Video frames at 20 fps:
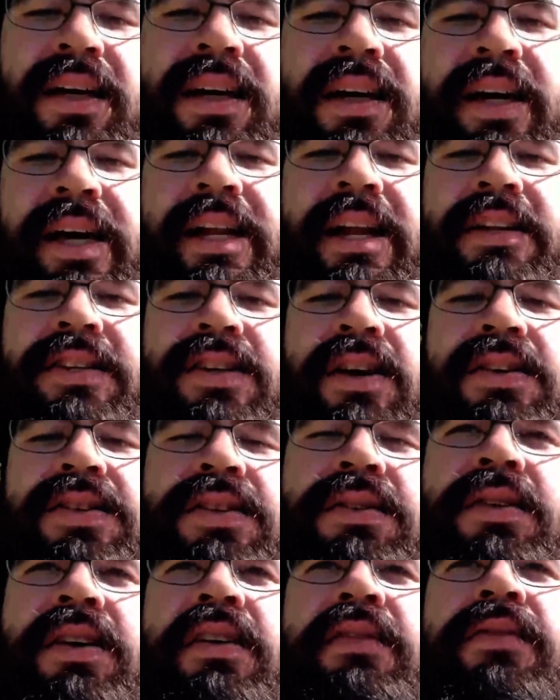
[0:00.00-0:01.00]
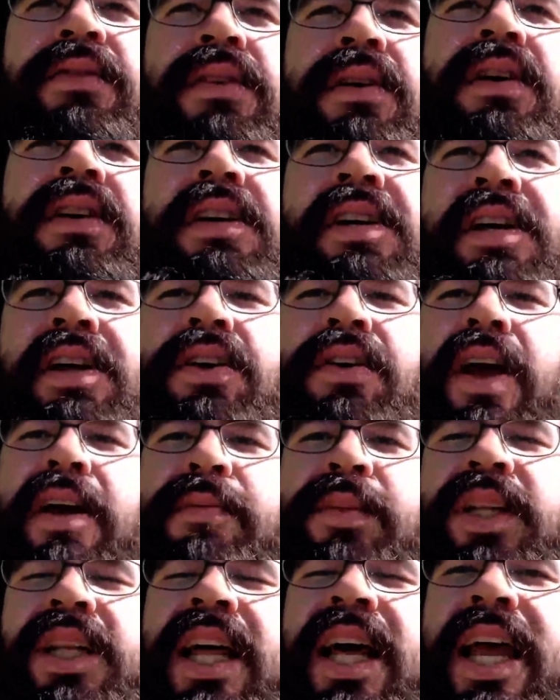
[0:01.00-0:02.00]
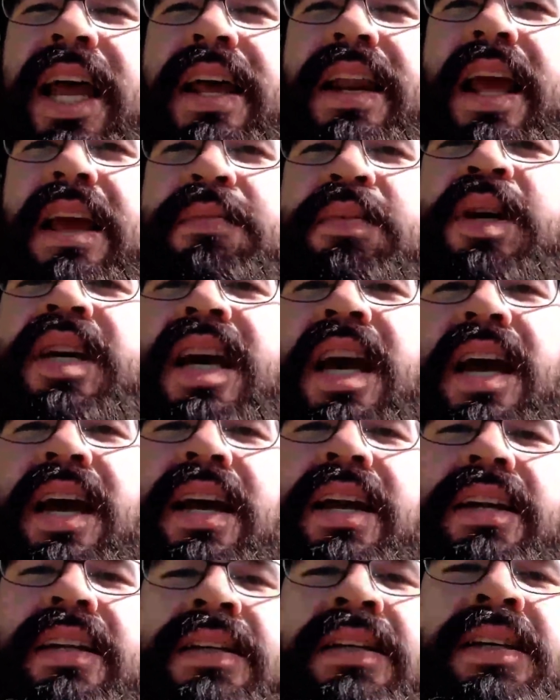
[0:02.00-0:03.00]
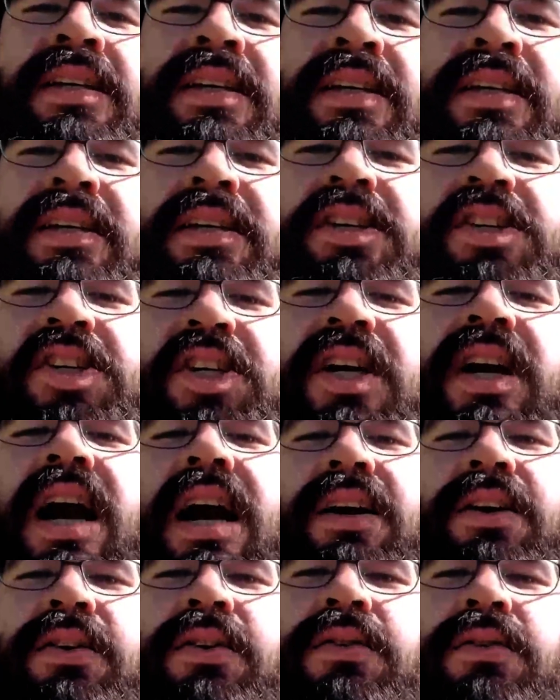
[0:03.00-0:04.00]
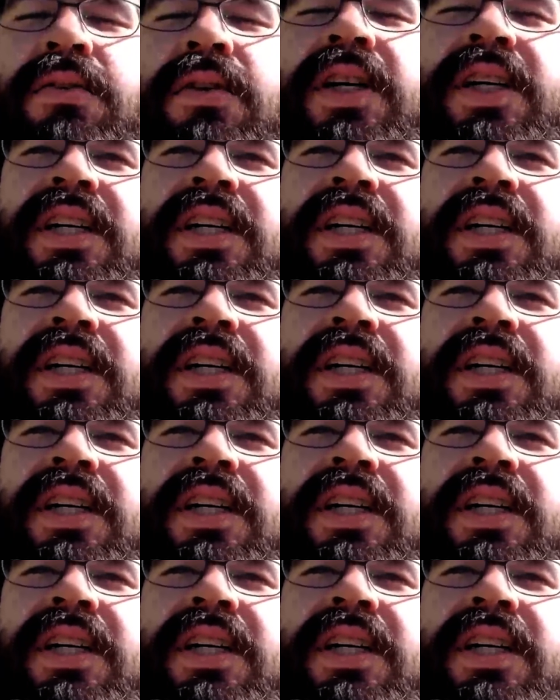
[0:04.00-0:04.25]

And that's also good for MLA and APA and Chicago